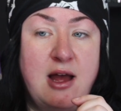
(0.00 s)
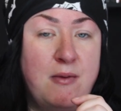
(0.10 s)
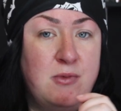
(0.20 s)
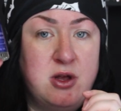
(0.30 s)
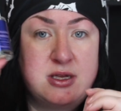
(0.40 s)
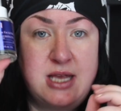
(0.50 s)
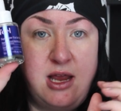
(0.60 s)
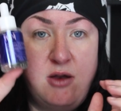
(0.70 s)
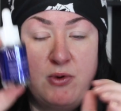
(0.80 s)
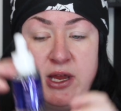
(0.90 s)
Looks
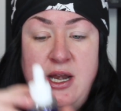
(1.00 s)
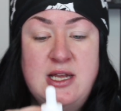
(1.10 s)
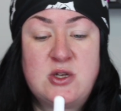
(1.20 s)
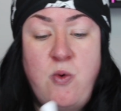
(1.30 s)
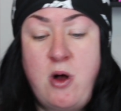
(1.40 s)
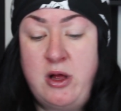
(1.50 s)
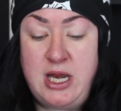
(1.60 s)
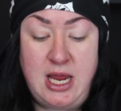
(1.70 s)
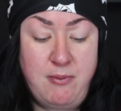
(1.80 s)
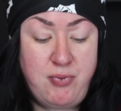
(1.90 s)
like a really nice
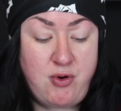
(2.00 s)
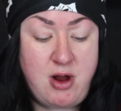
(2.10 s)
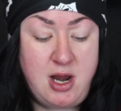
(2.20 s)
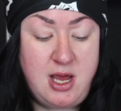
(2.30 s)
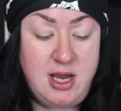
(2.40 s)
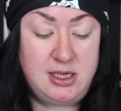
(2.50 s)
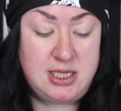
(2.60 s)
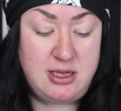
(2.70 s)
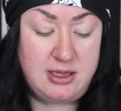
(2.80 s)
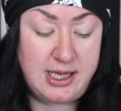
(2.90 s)
quality product.